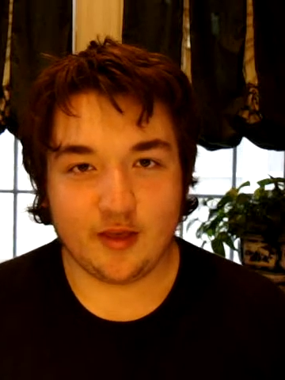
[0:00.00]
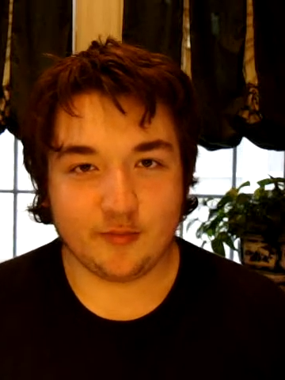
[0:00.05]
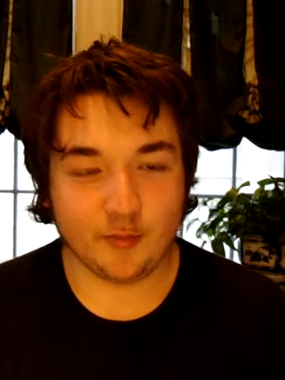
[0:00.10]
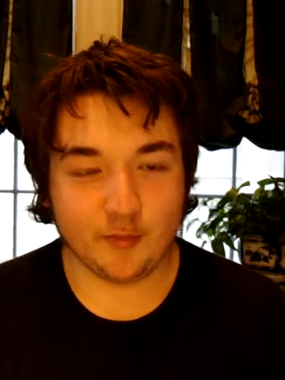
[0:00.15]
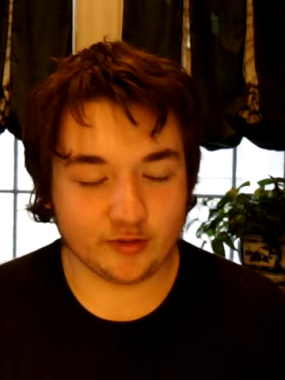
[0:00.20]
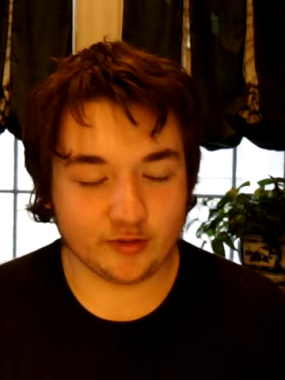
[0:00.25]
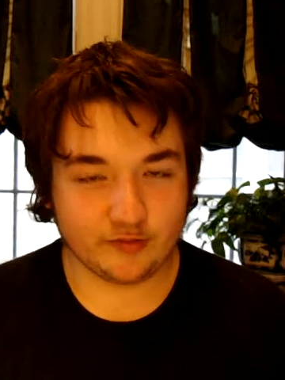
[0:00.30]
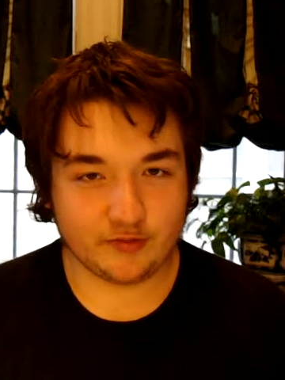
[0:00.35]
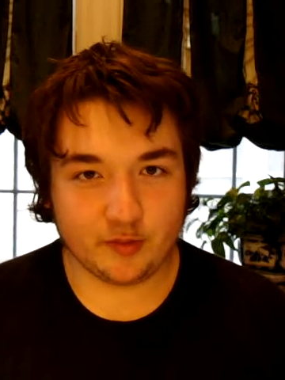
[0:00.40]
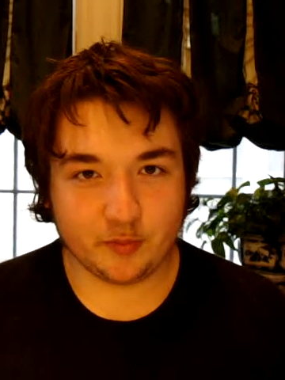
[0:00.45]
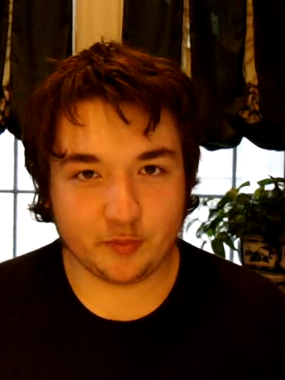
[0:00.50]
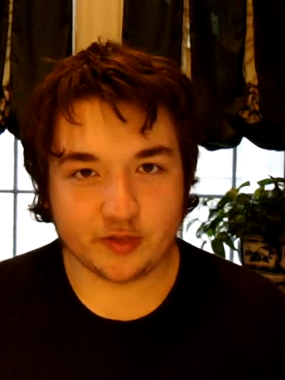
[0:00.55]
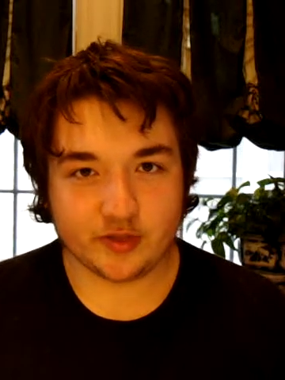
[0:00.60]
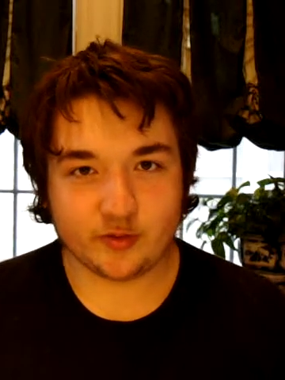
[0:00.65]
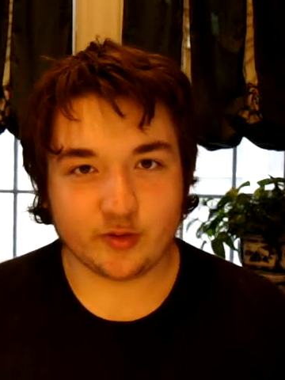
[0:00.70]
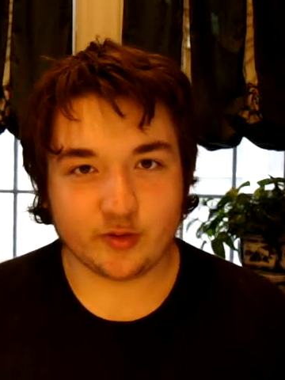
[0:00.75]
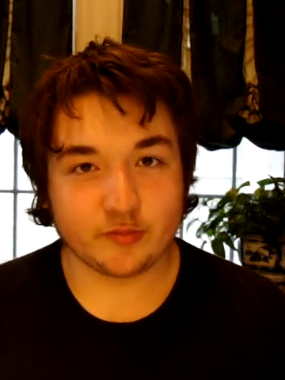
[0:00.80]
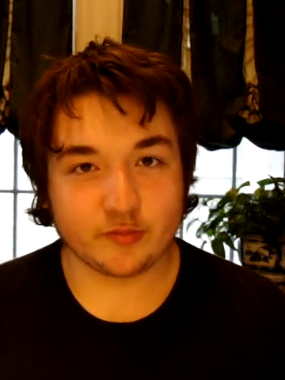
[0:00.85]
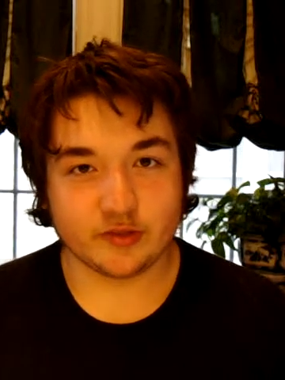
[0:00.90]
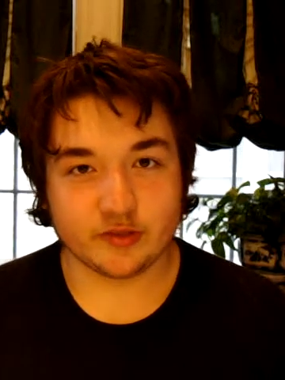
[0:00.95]
Most of them were
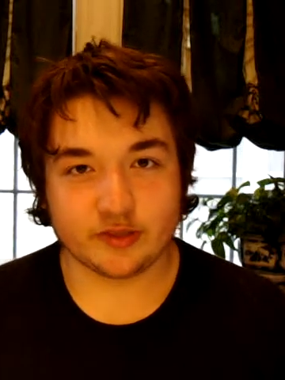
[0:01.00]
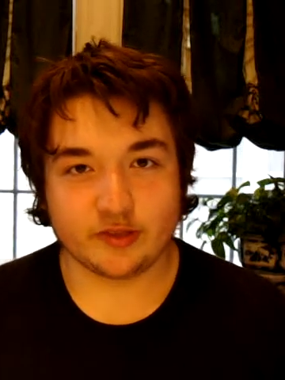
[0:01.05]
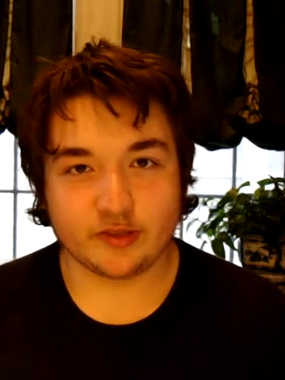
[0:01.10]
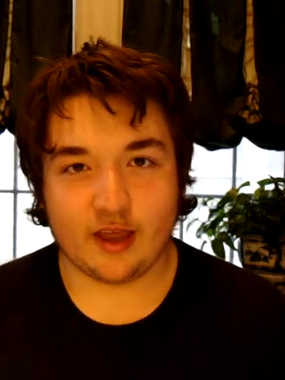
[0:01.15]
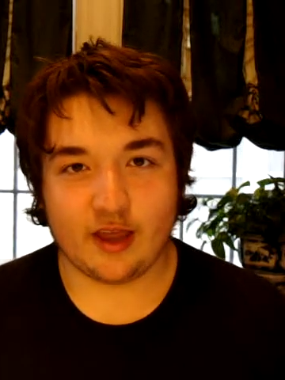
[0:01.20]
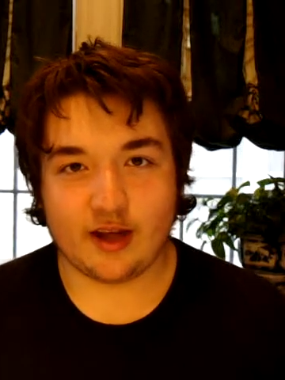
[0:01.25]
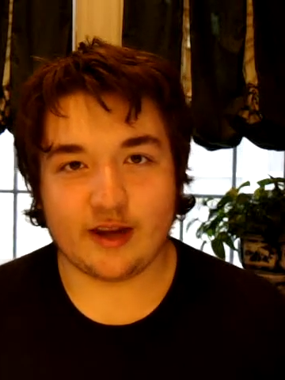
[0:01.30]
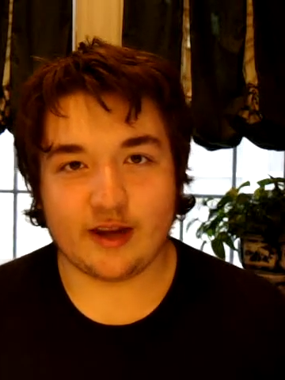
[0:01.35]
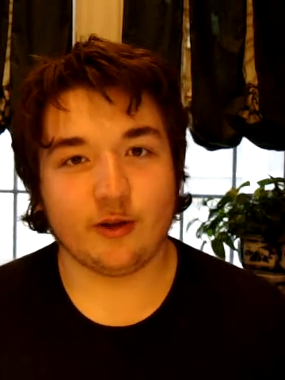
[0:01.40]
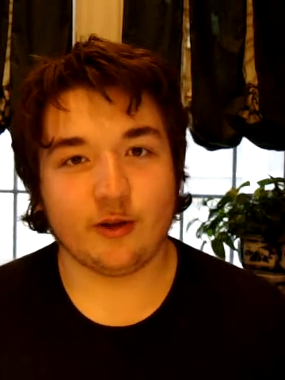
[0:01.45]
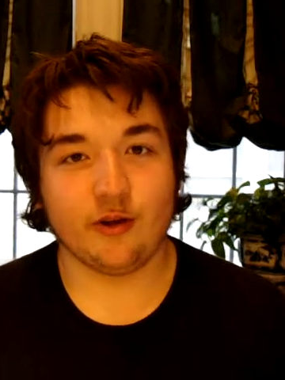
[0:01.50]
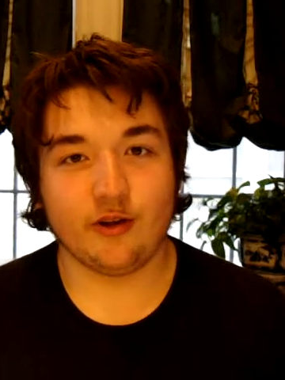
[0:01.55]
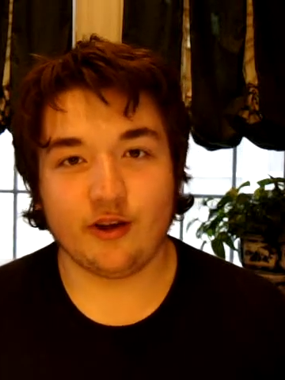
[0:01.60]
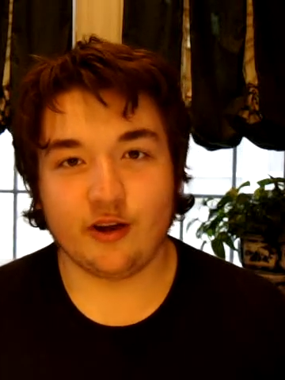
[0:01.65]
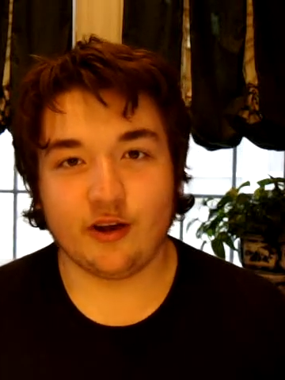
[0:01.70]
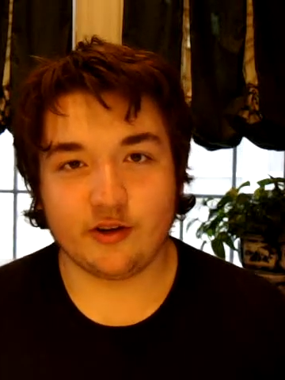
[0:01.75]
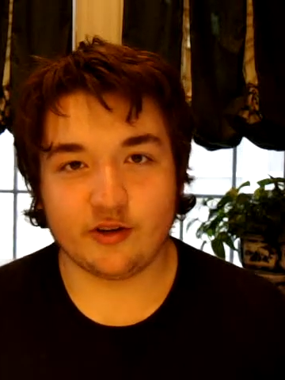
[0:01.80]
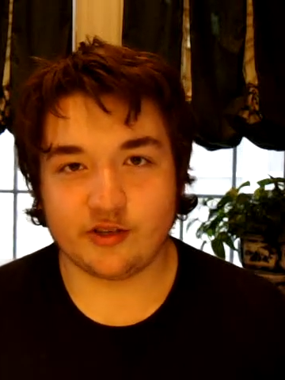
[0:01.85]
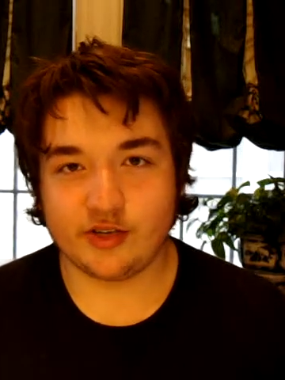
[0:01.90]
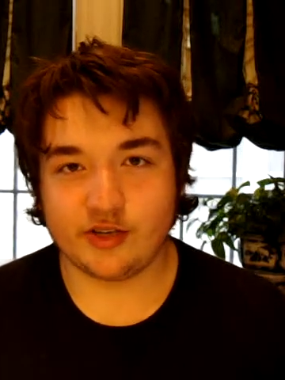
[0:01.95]
scribbles, and I couldn't
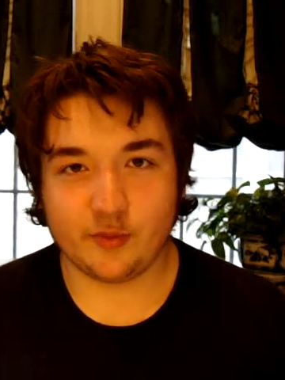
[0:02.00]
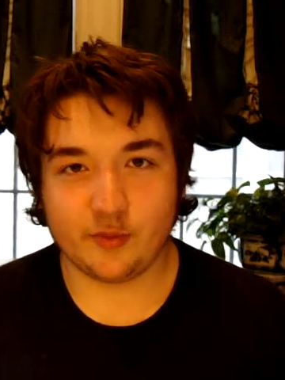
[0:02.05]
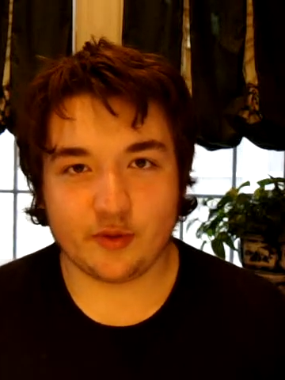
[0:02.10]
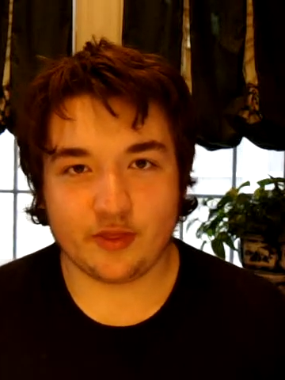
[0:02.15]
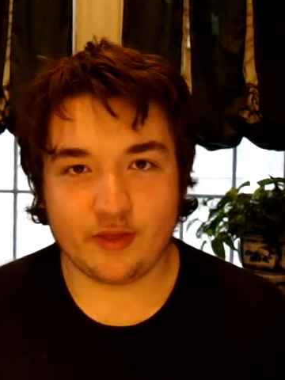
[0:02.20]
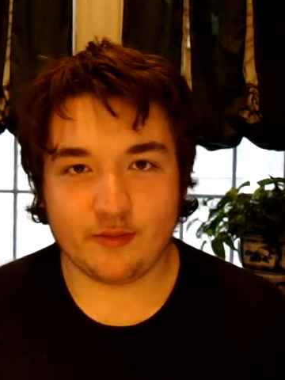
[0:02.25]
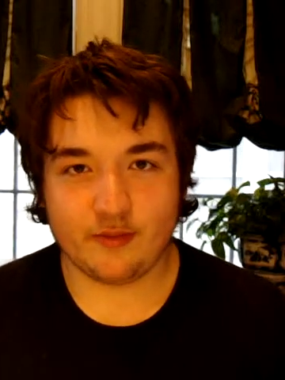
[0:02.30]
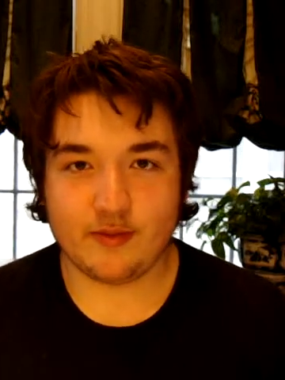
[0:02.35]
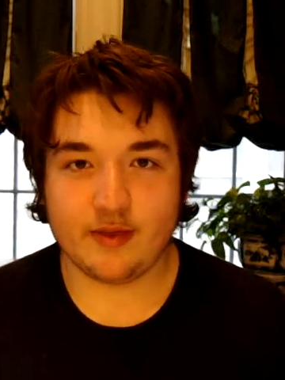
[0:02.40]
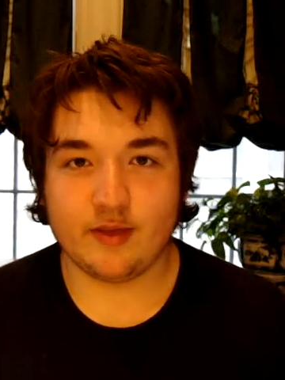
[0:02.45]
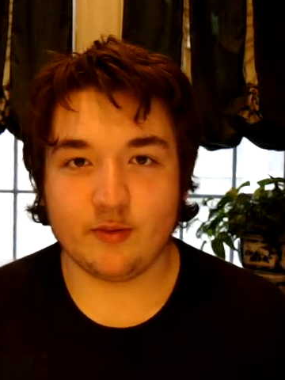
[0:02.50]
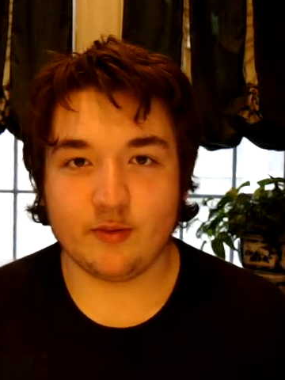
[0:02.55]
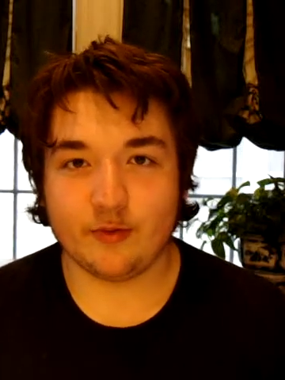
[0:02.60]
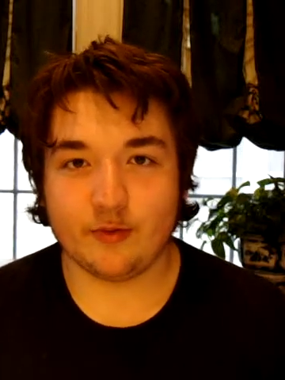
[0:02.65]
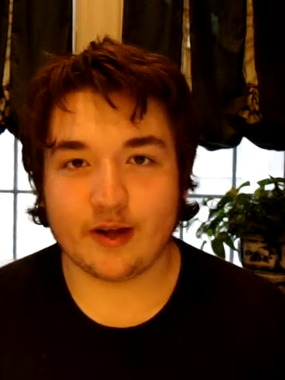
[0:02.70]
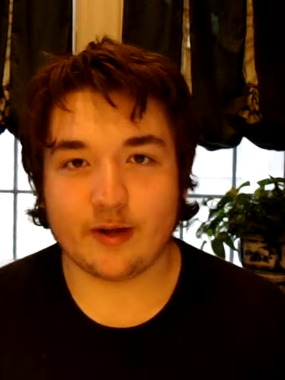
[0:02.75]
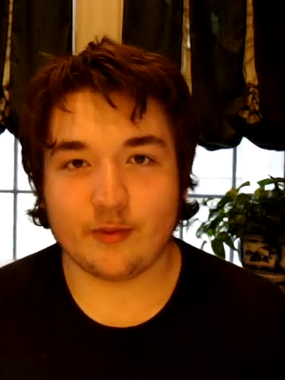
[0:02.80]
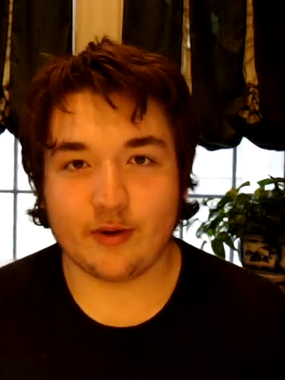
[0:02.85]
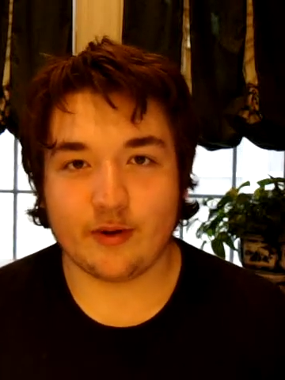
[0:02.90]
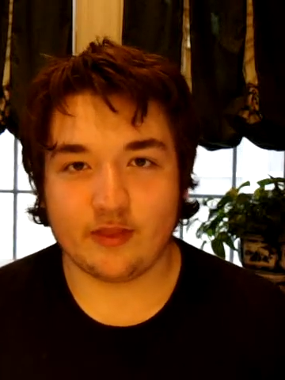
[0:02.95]
understand what they mean
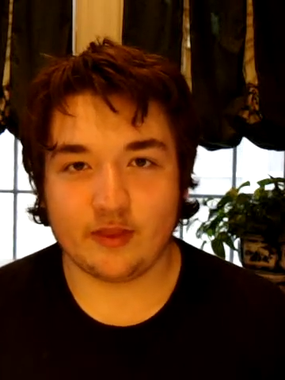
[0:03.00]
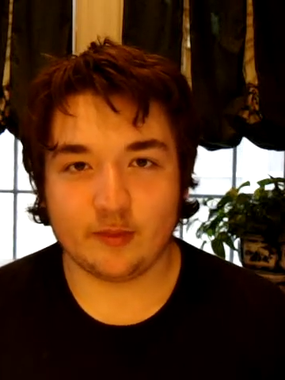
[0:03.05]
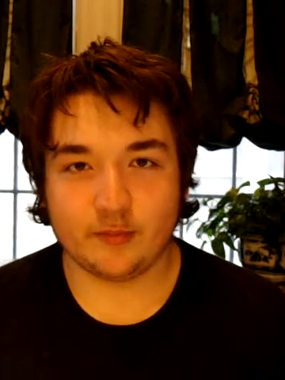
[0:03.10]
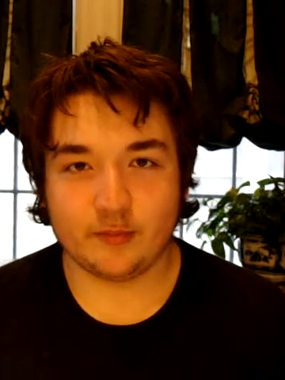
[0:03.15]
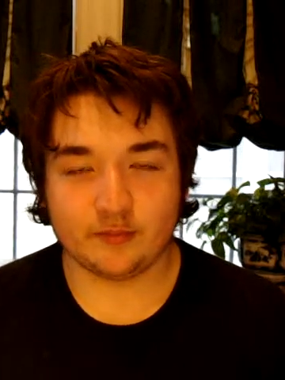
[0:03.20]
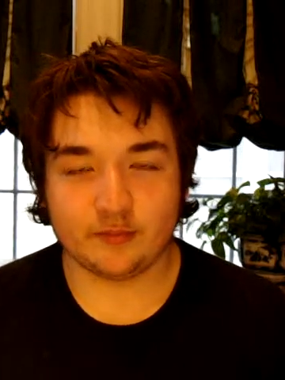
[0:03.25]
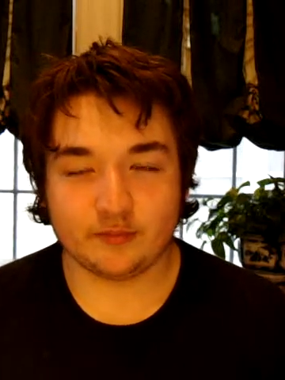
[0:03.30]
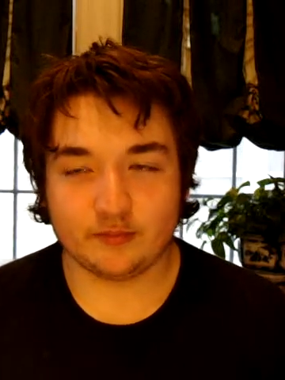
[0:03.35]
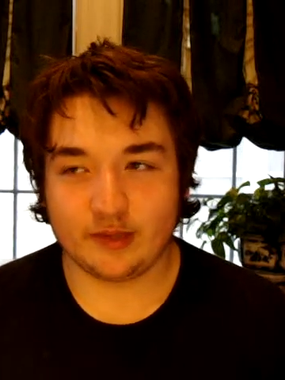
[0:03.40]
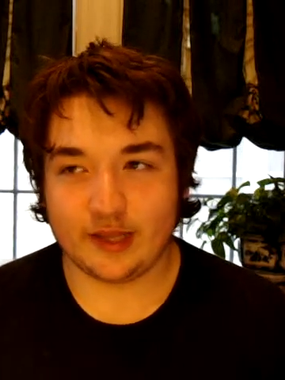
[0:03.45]
when I read them,